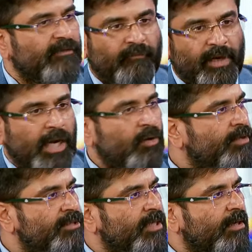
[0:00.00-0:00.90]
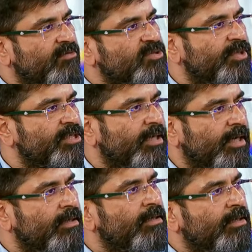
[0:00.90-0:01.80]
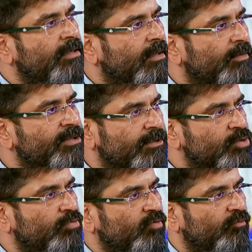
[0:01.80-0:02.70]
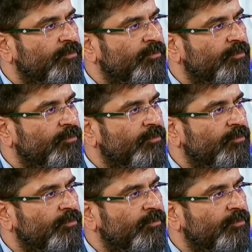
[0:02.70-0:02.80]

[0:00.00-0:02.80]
if we allowed this kind of switching and commissions to move.